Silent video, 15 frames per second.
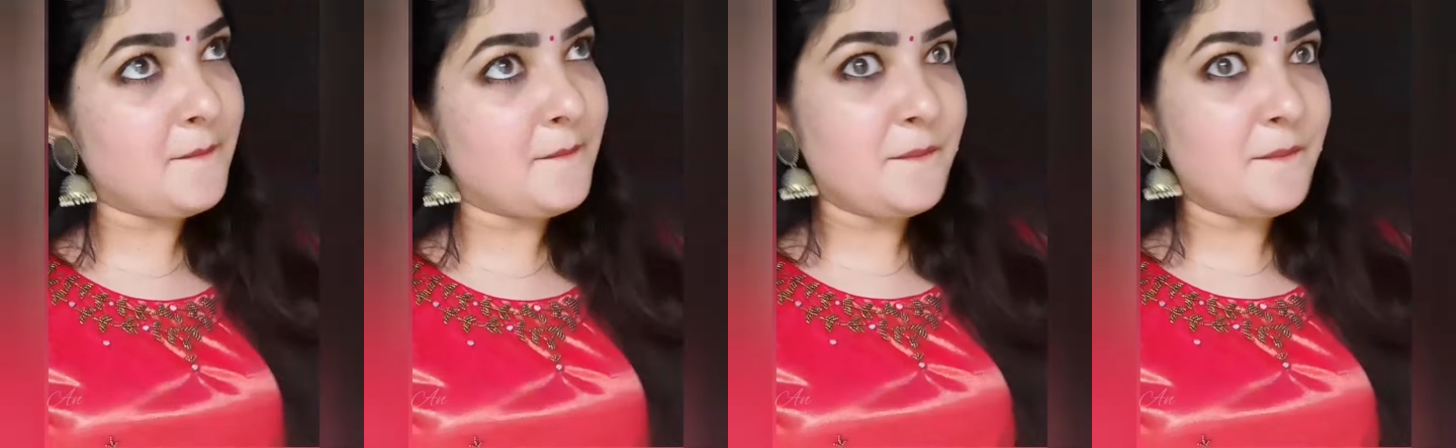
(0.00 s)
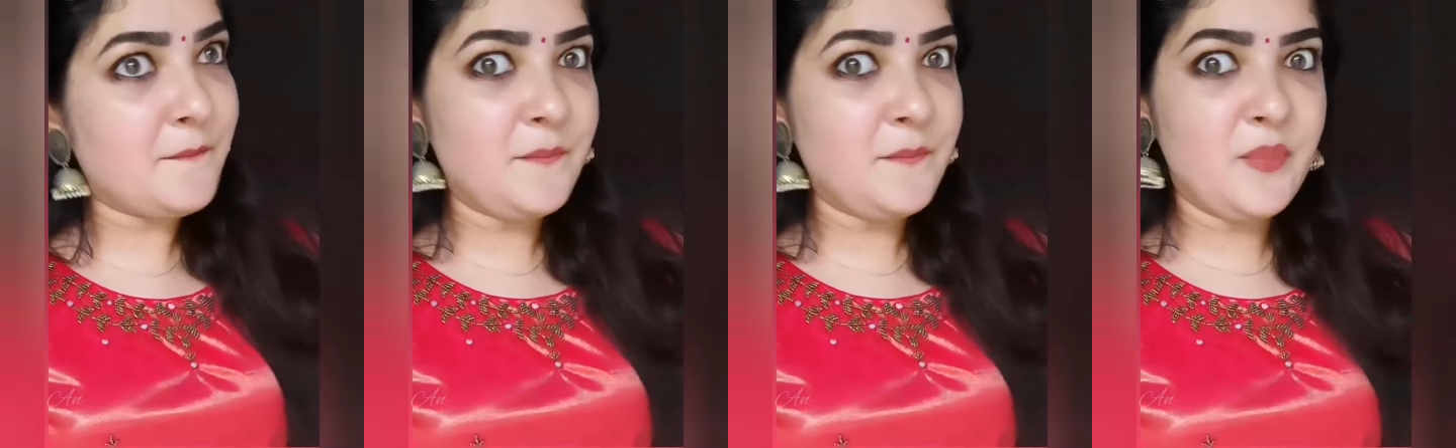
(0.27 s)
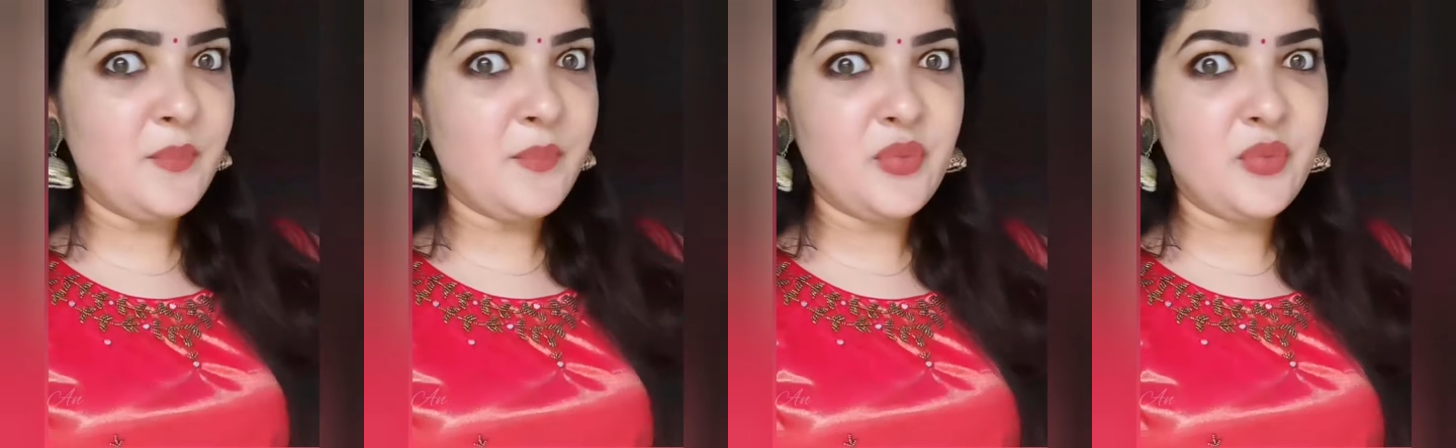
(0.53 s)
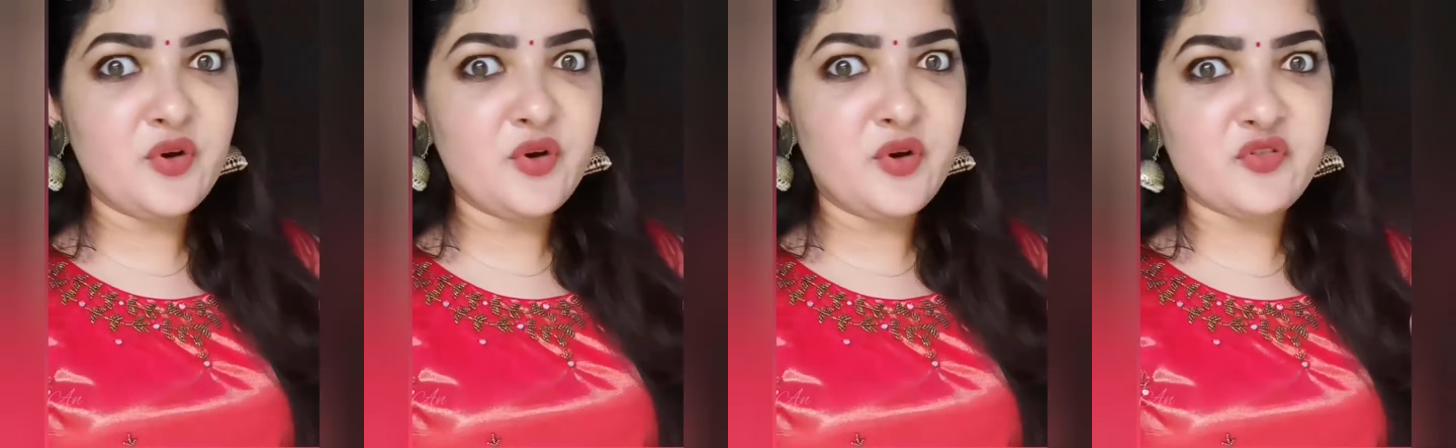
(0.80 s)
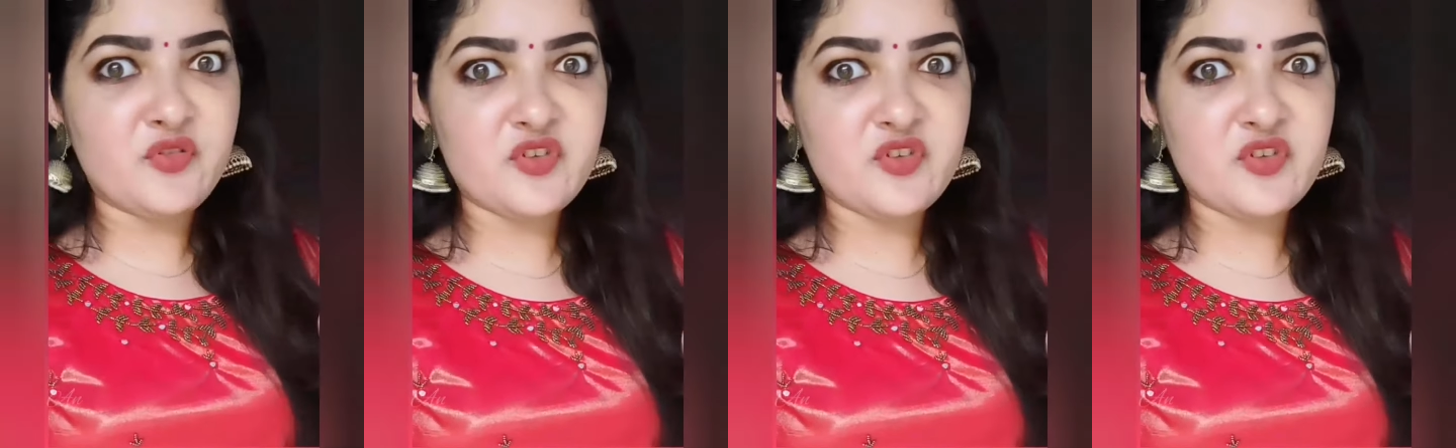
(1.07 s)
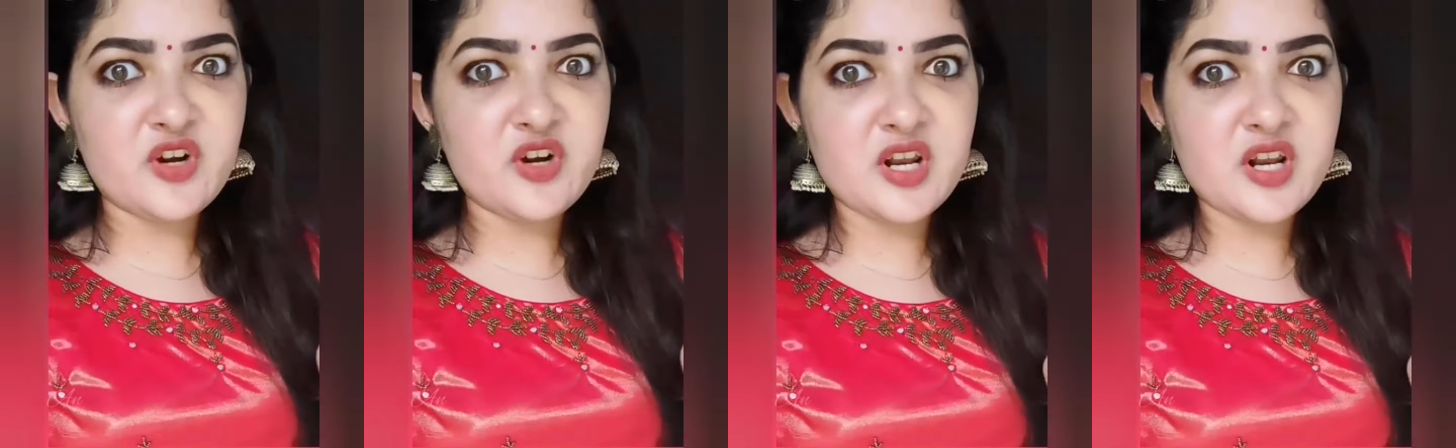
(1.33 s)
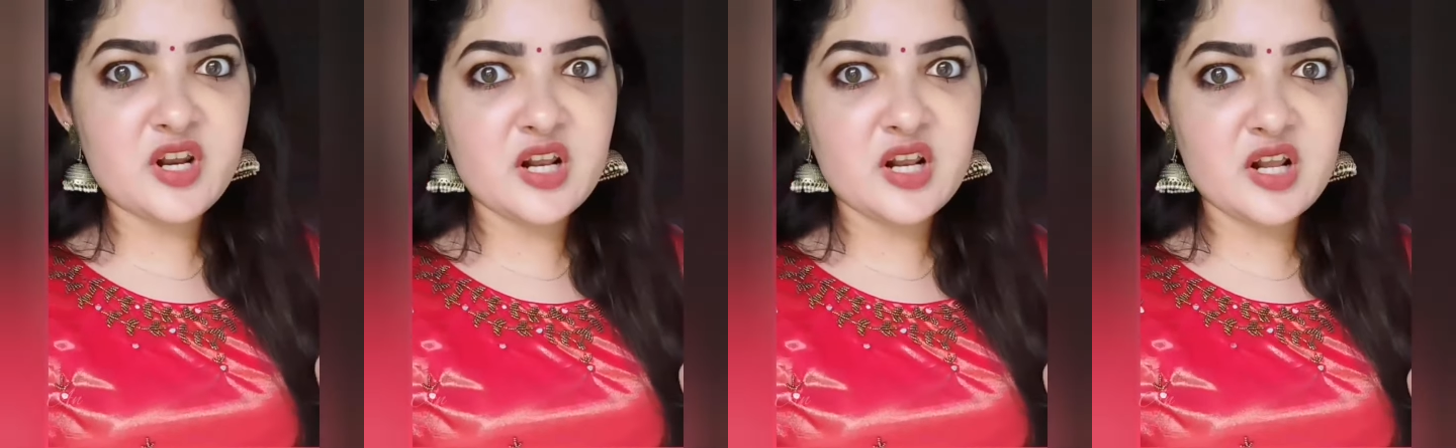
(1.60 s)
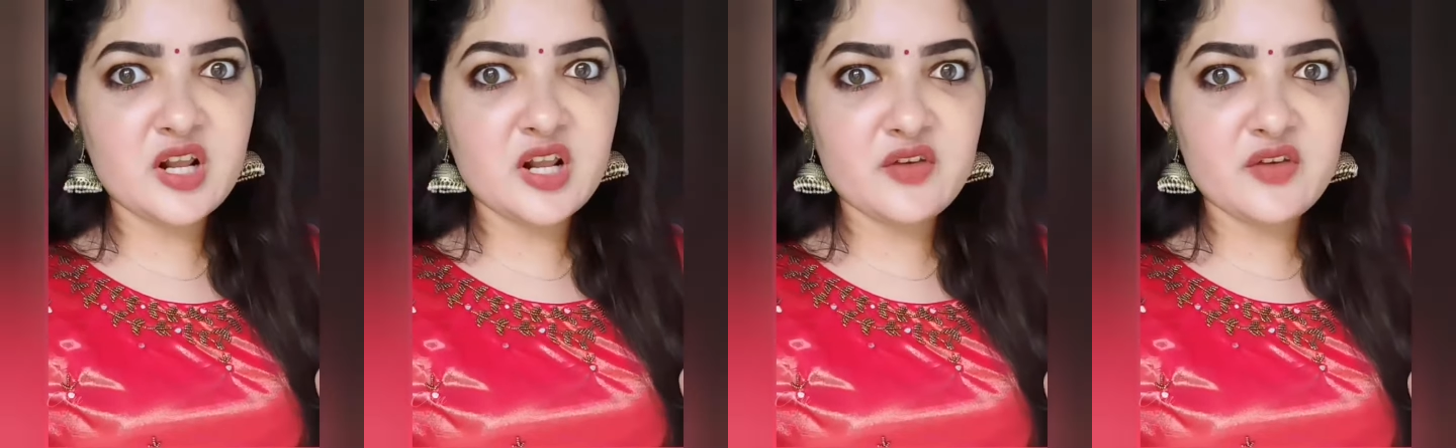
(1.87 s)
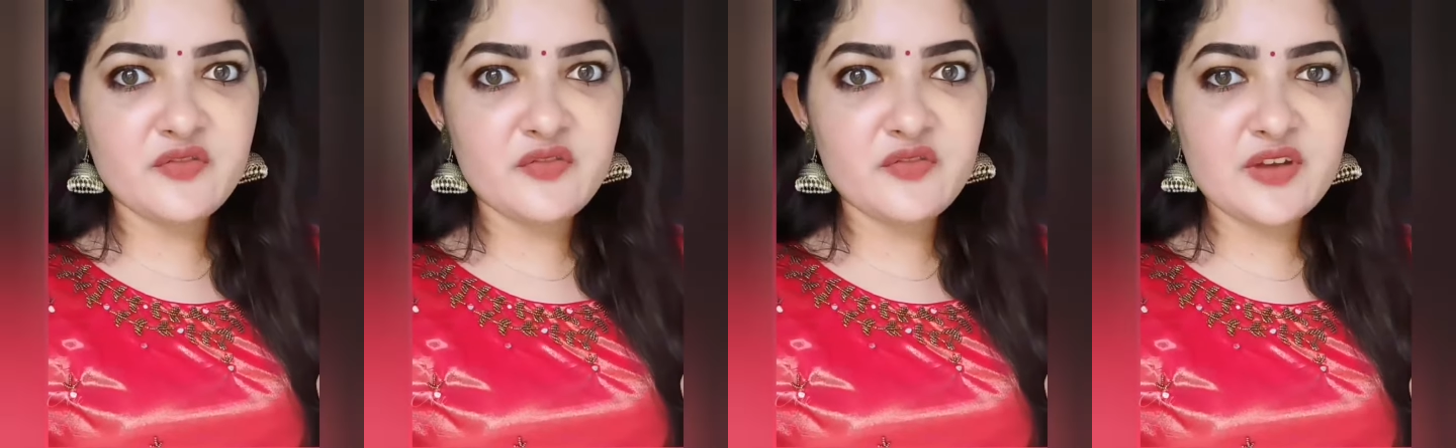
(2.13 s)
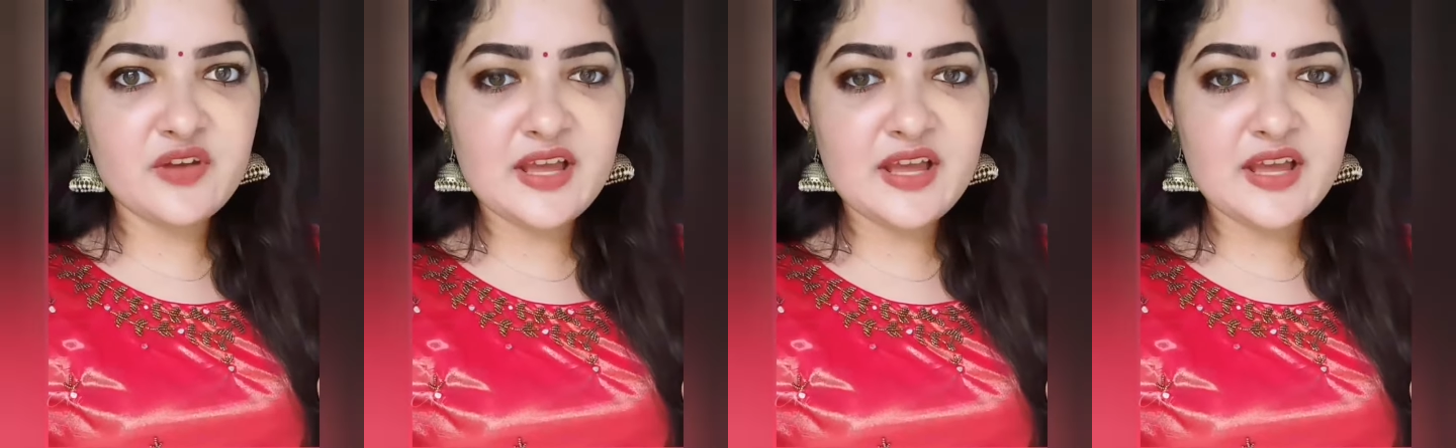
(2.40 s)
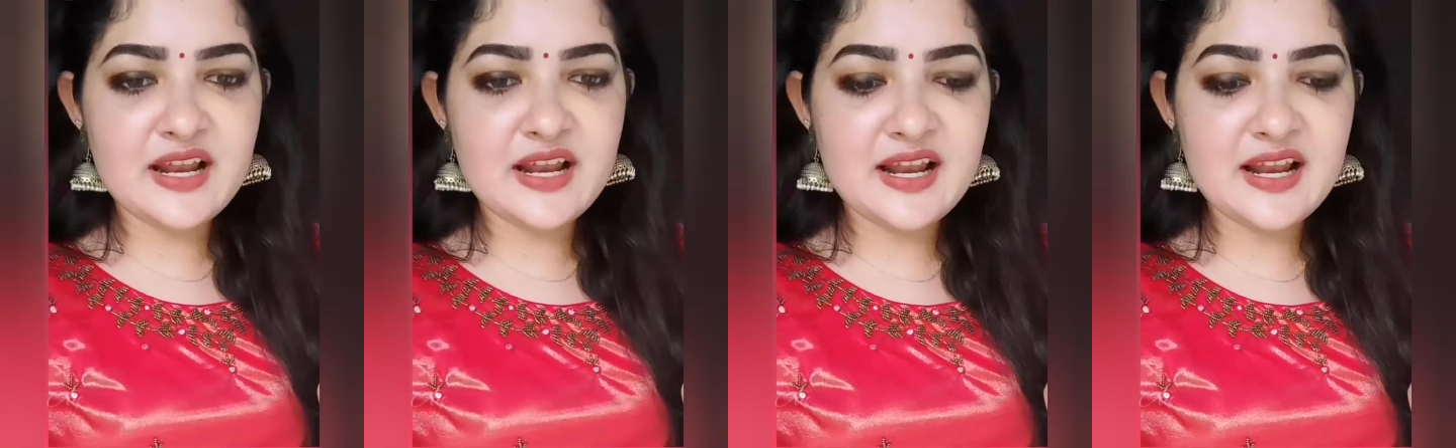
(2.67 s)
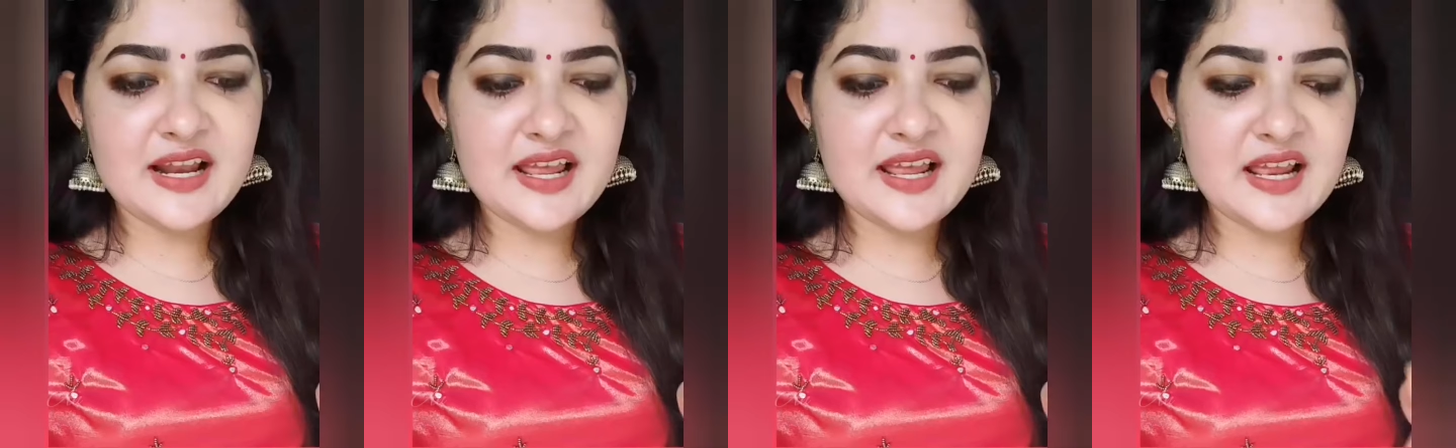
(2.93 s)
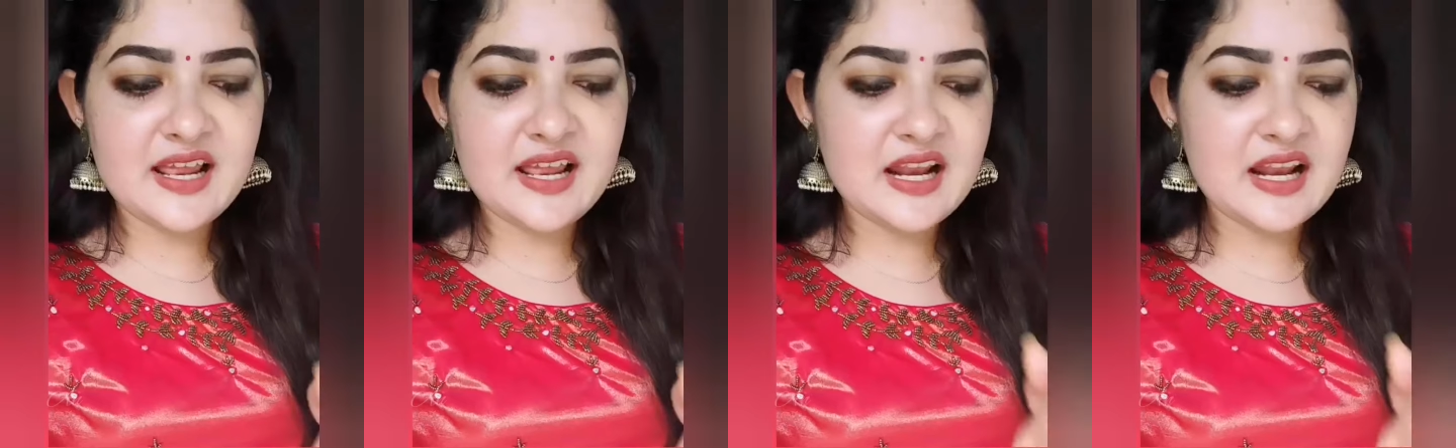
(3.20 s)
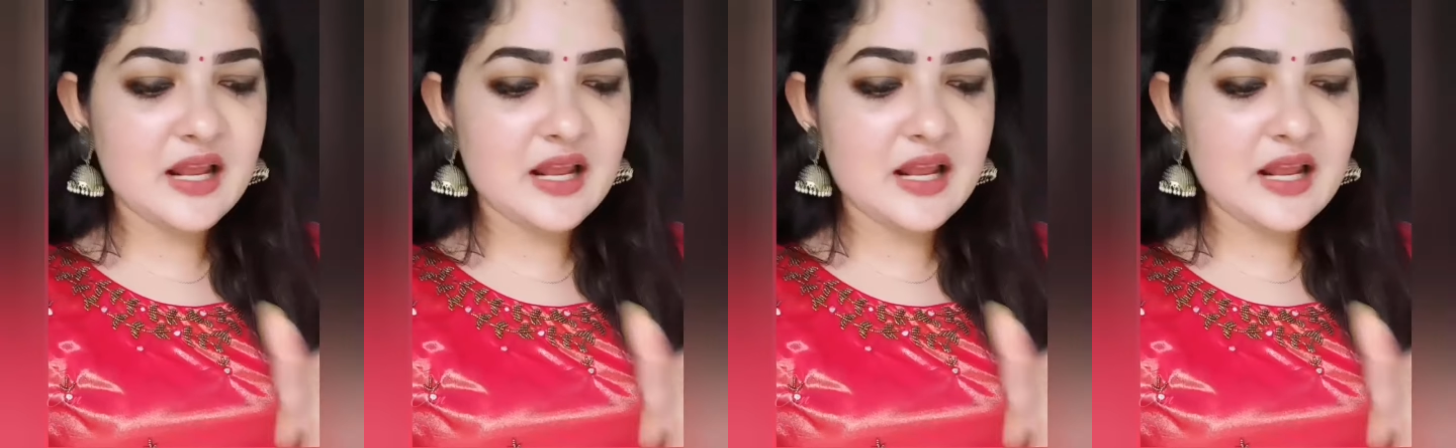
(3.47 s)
also acted in Tamil movies such as Kavan and Irumbu Tirai.